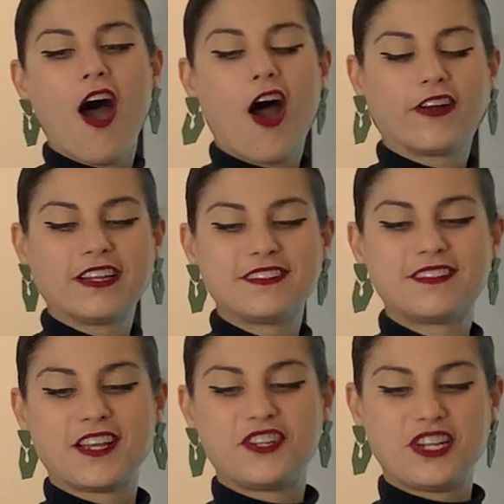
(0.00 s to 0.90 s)

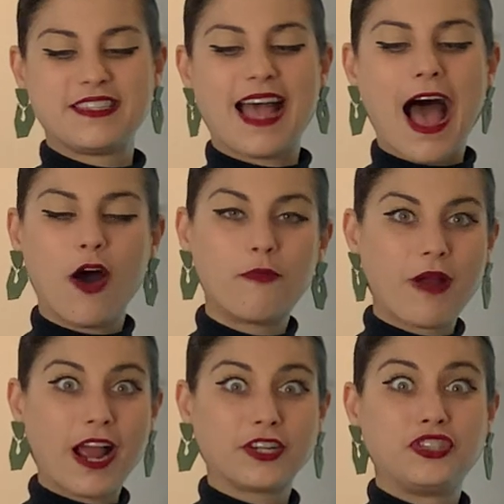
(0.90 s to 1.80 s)
artists such as
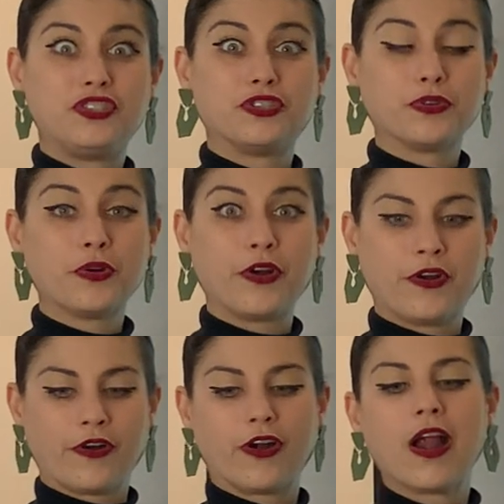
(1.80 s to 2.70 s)
Albrecht
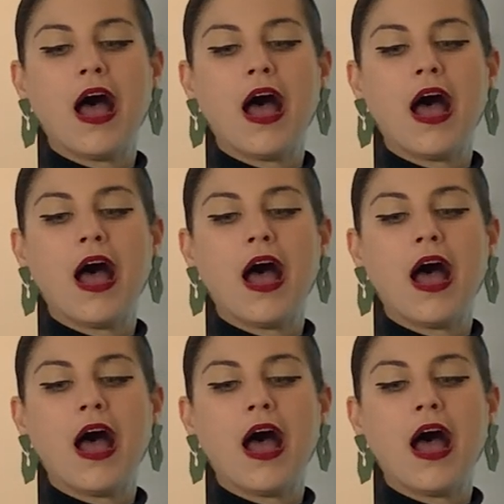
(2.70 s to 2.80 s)
Dürer,